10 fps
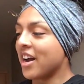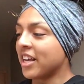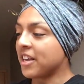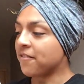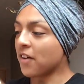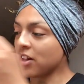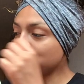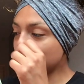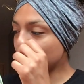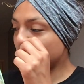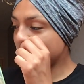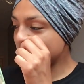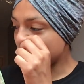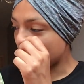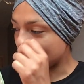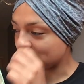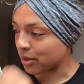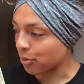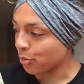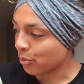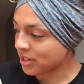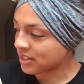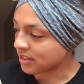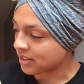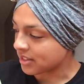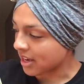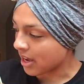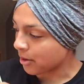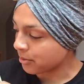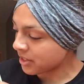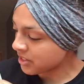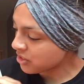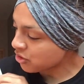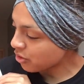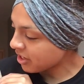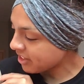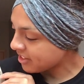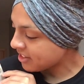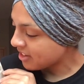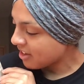He followed the wind as it whistled down his street,